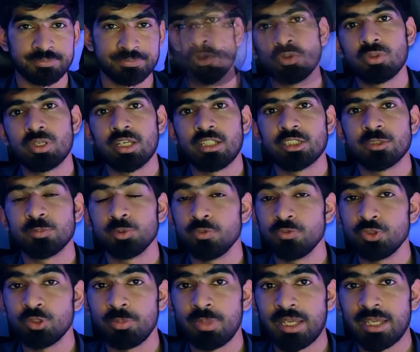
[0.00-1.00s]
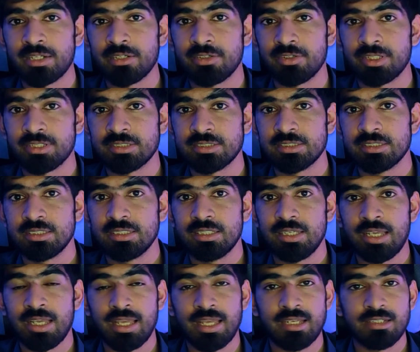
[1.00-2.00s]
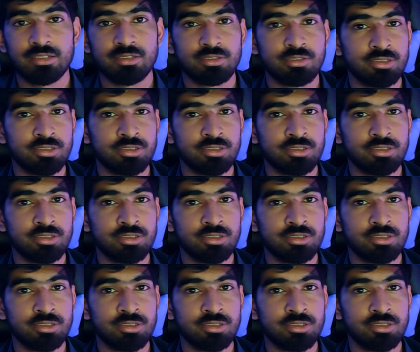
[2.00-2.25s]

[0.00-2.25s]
You can spoof your MAC address, and